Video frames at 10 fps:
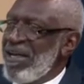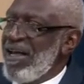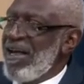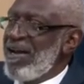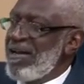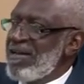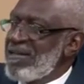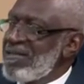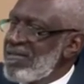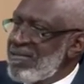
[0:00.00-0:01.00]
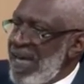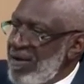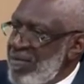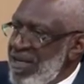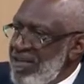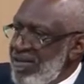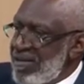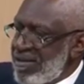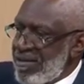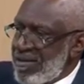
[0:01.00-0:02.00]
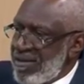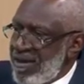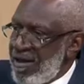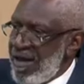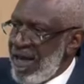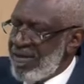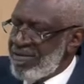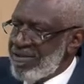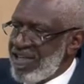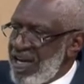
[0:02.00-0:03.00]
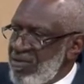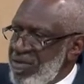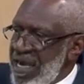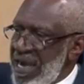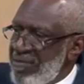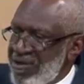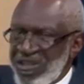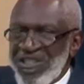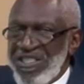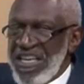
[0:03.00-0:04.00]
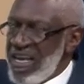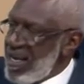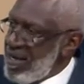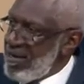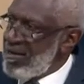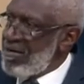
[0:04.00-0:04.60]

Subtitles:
but that'll be, the child will be able to see